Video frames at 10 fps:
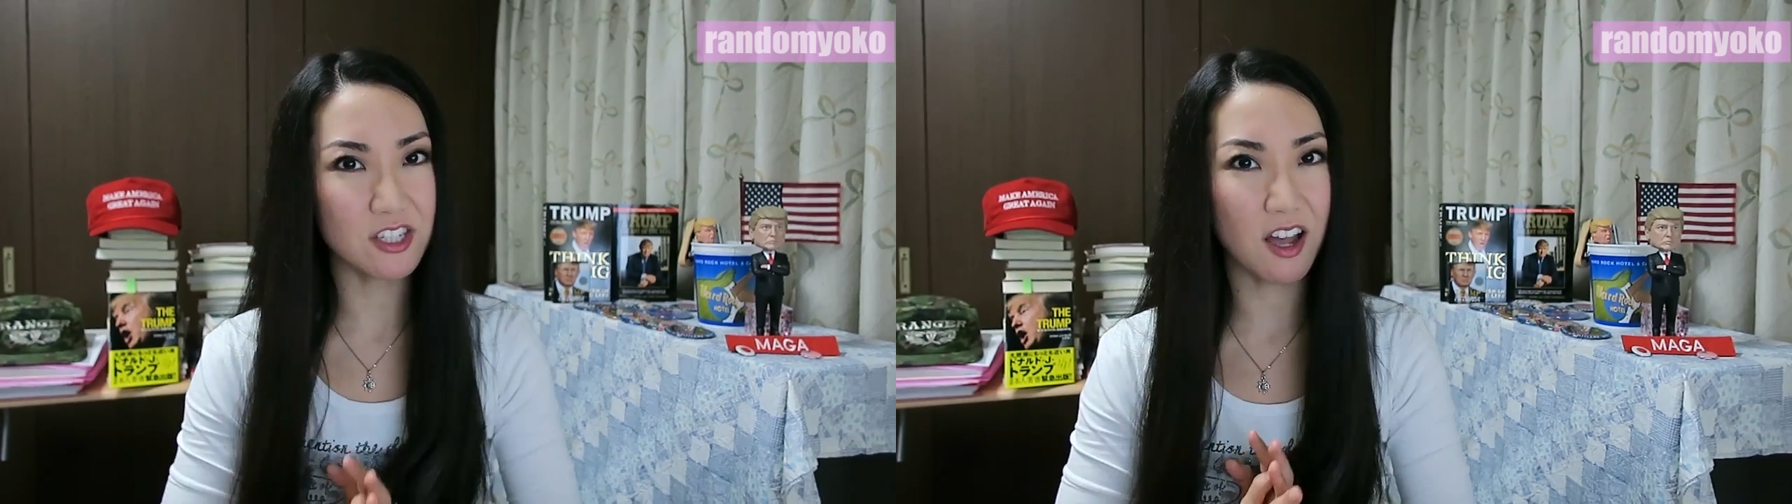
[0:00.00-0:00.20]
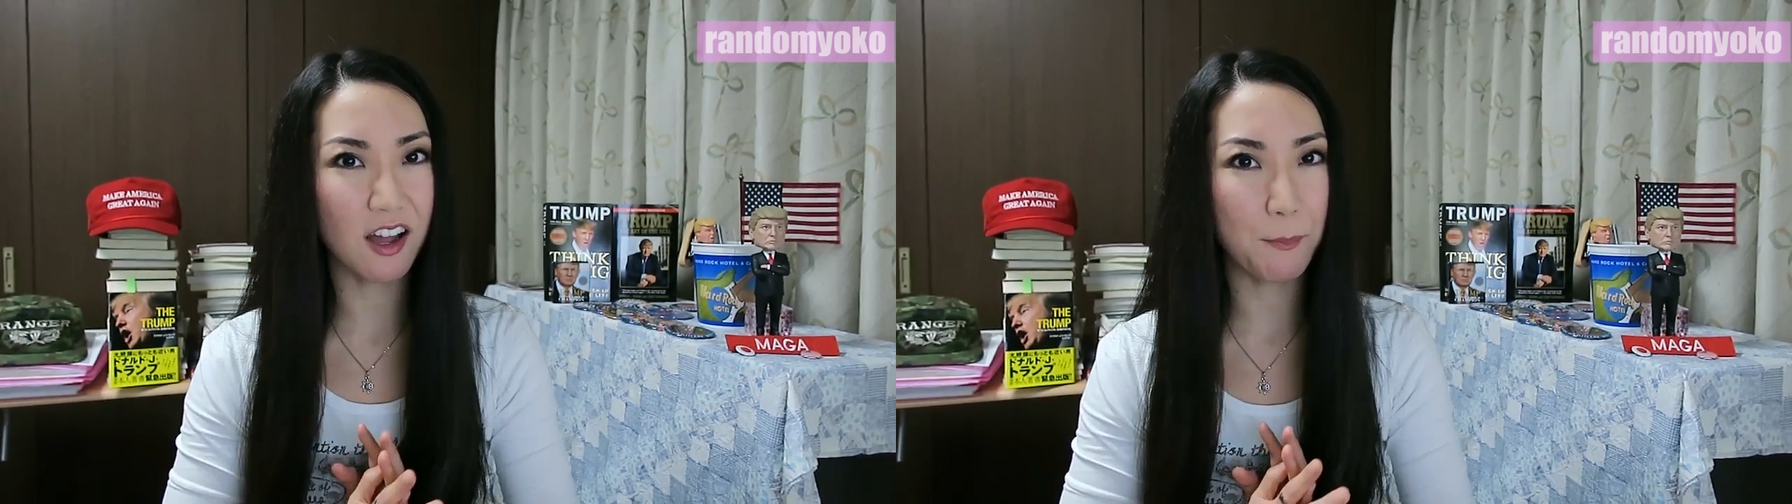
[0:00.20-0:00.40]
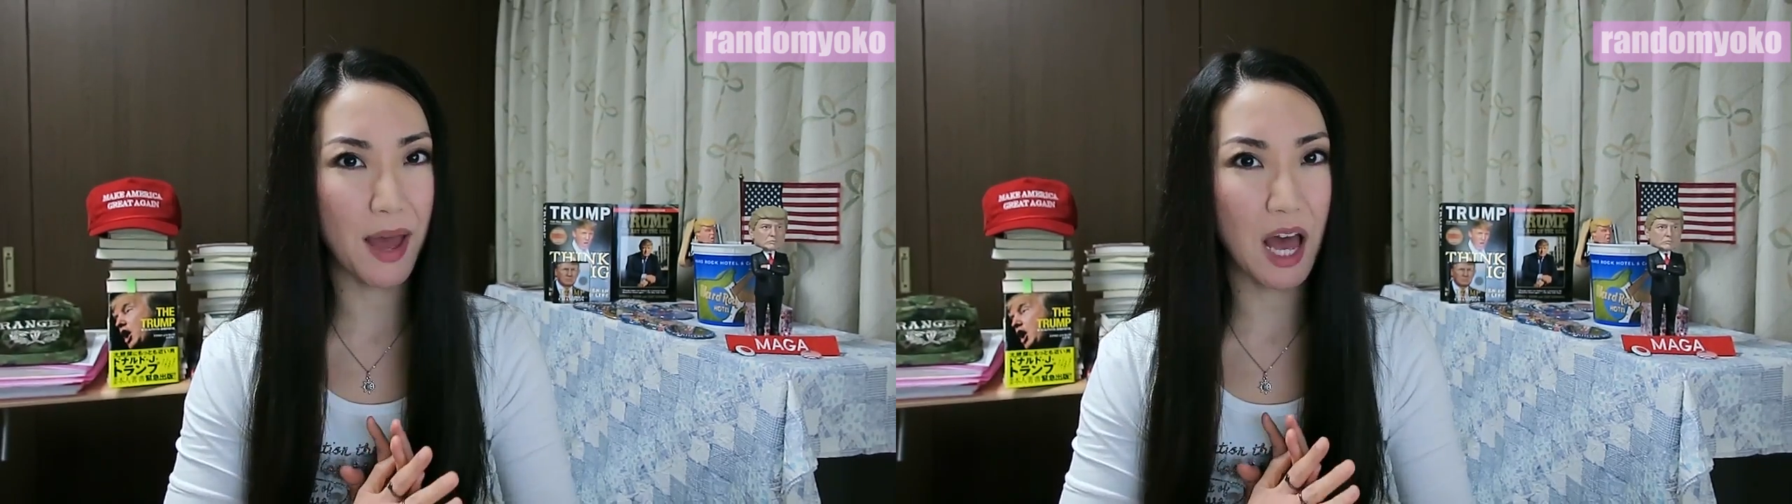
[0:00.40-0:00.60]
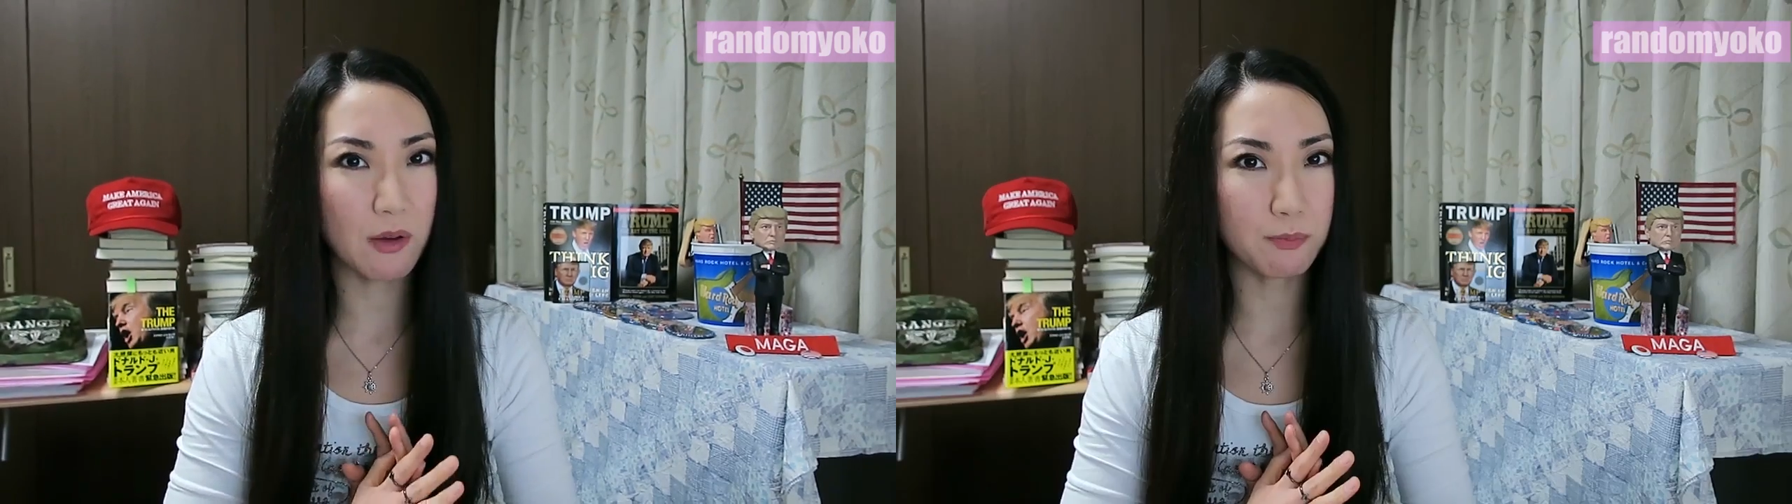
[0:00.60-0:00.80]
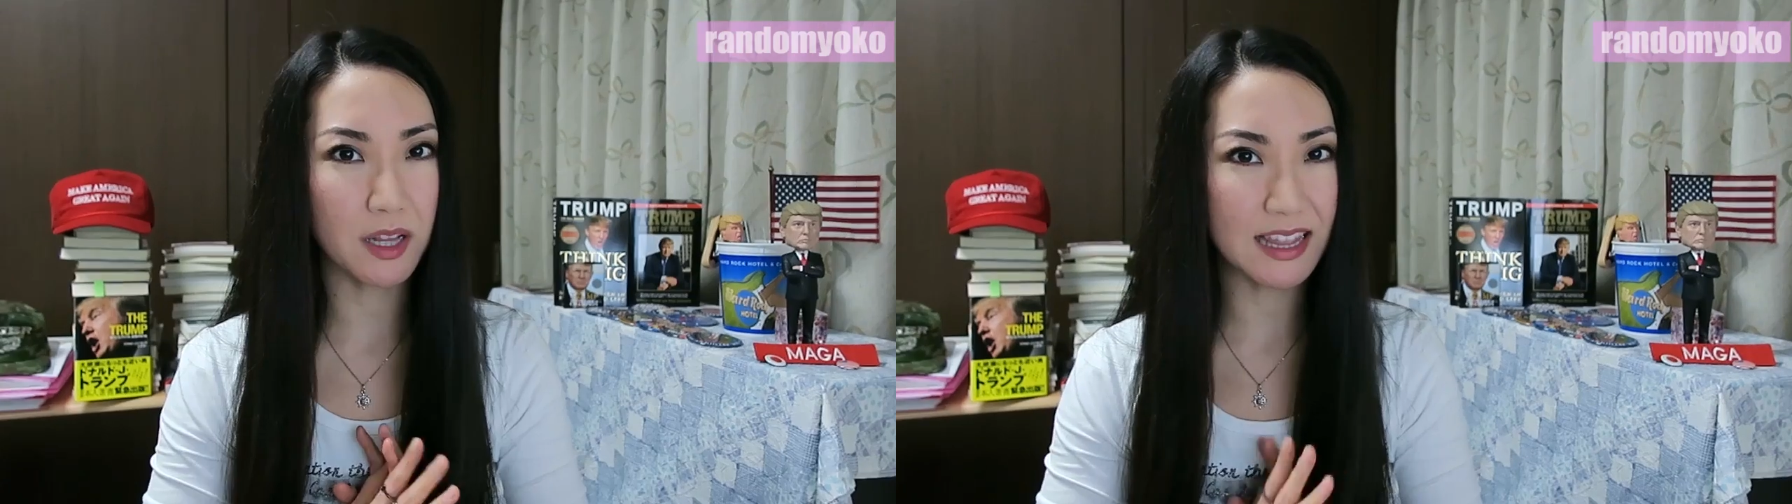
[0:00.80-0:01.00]
to talk
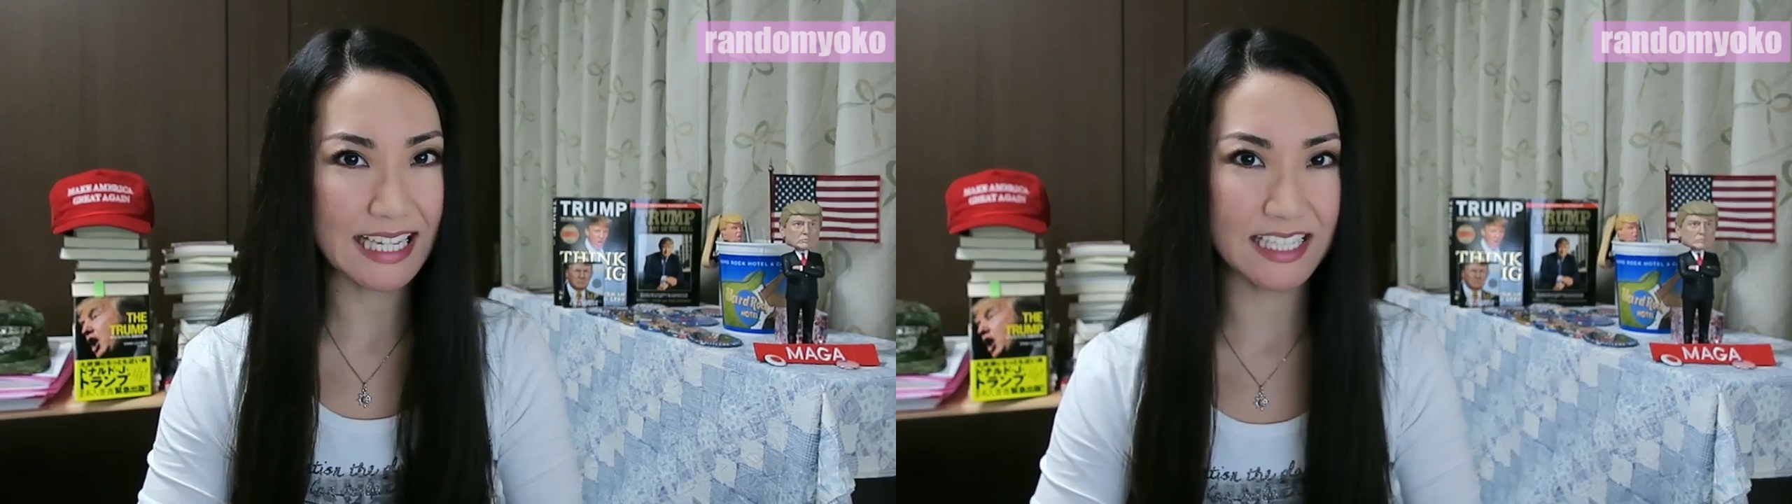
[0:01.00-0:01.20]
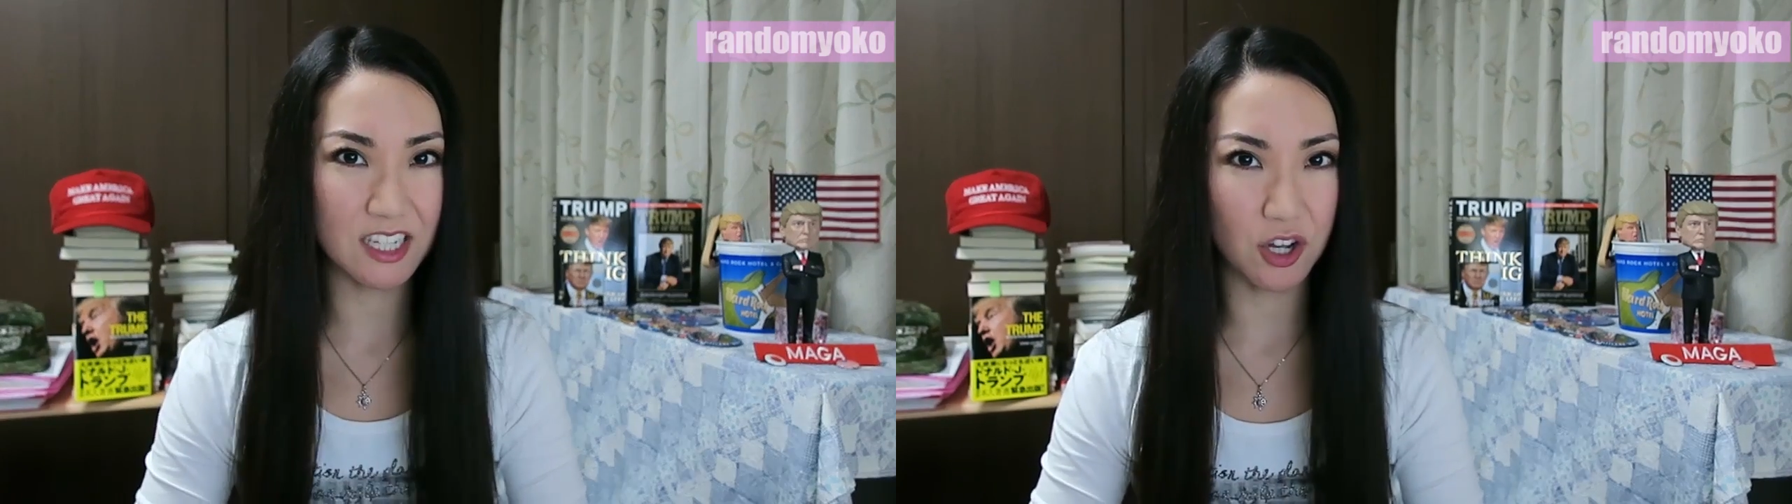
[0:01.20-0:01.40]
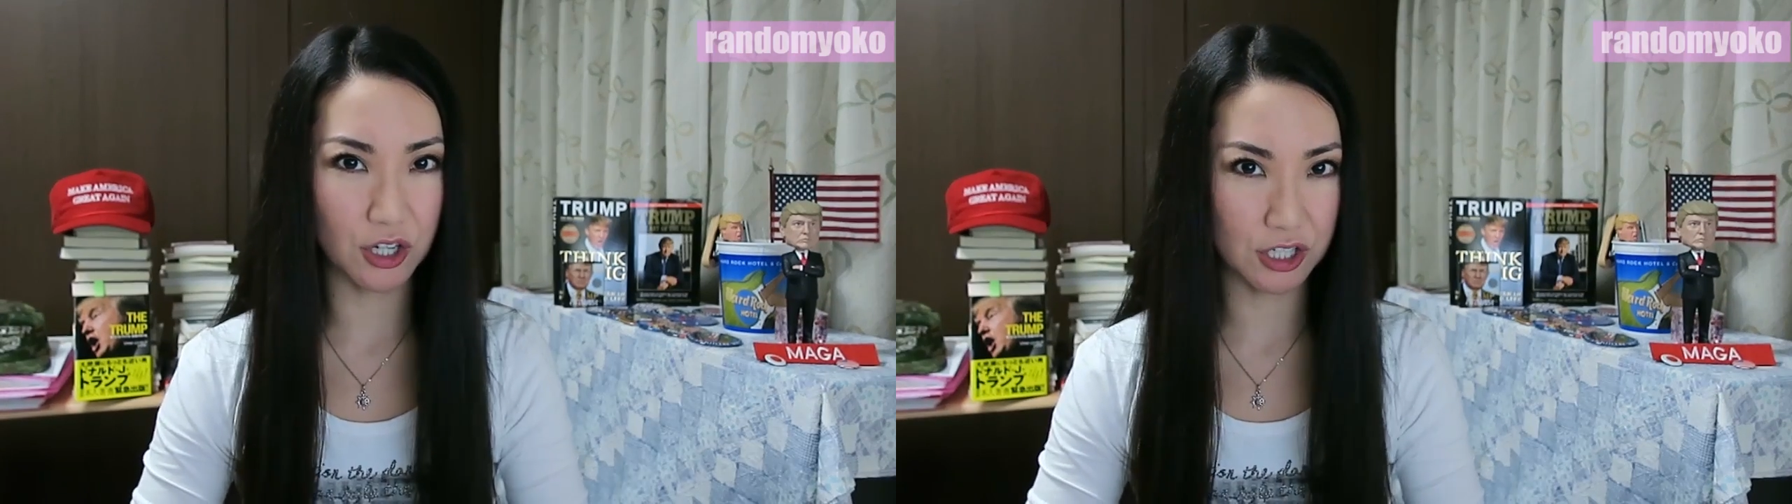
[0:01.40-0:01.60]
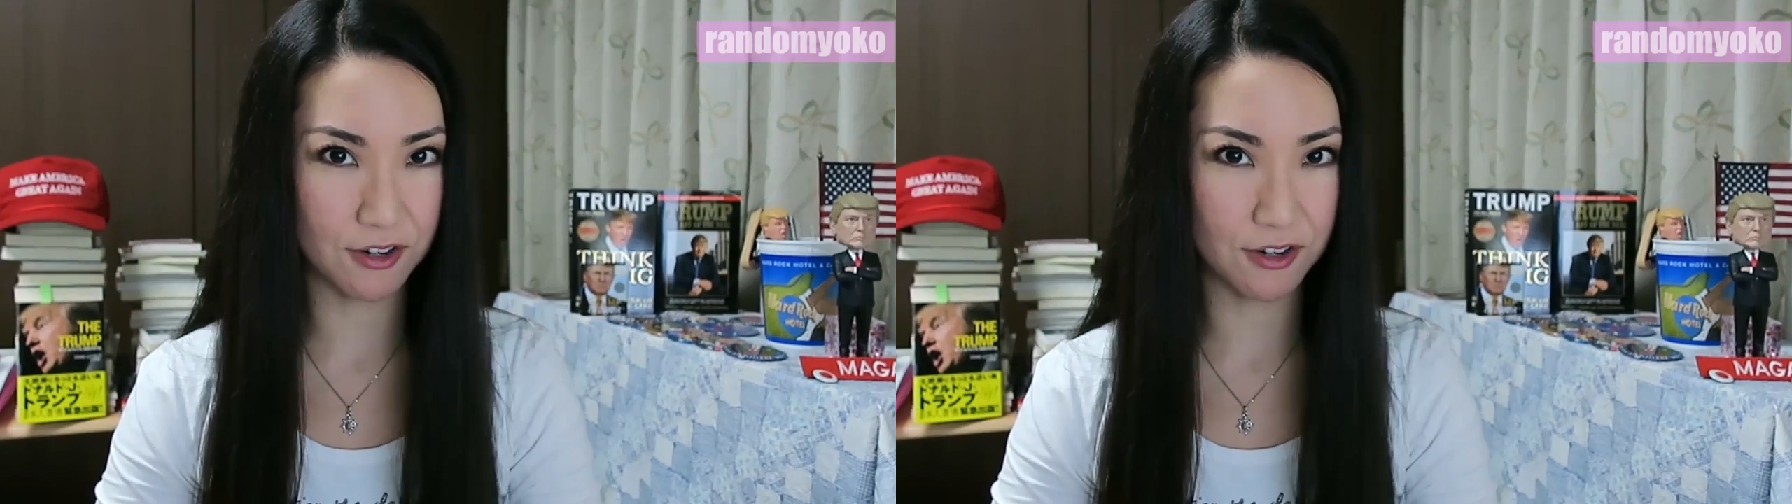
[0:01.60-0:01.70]
about political